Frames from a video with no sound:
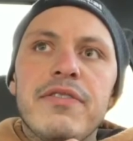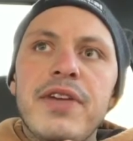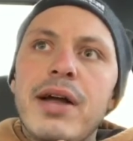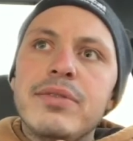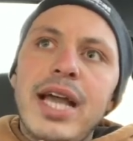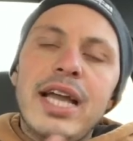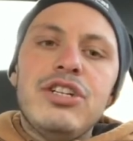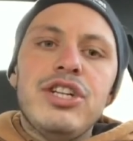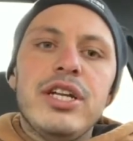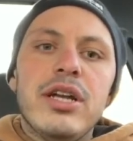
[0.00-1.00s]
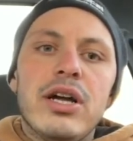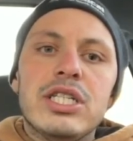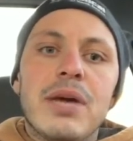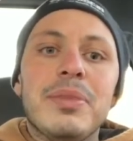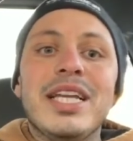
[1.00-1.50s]
a foundation,
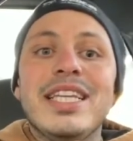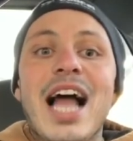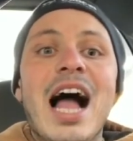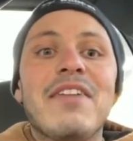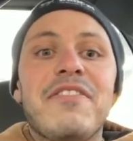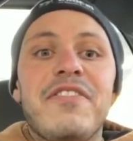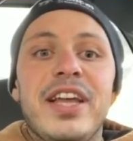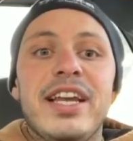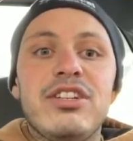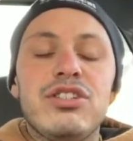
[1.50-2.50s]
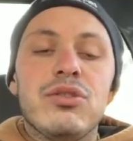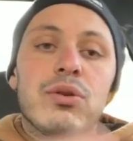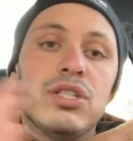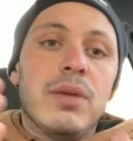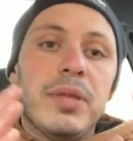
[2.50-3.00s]
something not finished
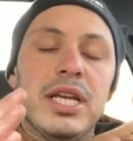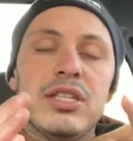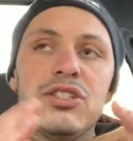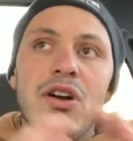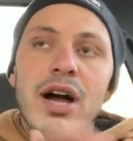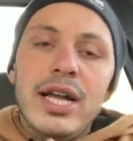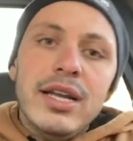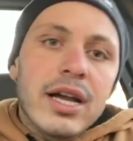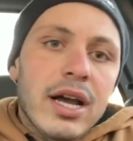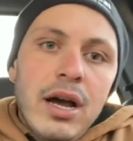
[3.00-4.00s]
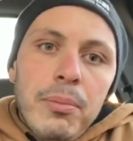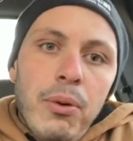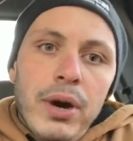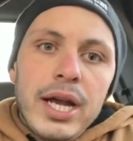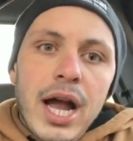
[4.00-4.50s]
or something inside,
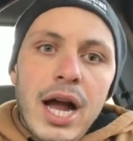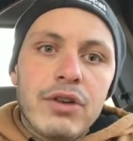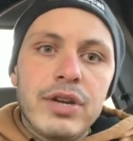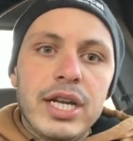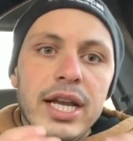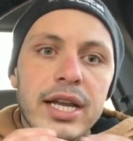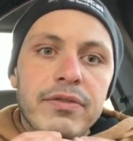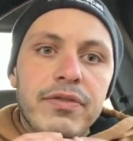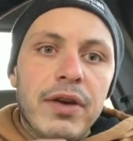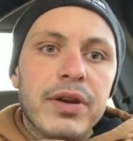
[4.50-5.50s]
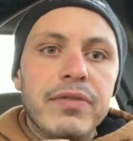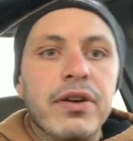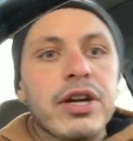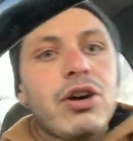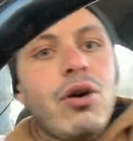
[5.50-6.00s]
pouring concrete in very,
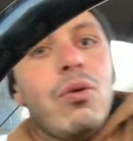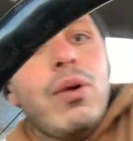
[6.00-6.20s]
very cold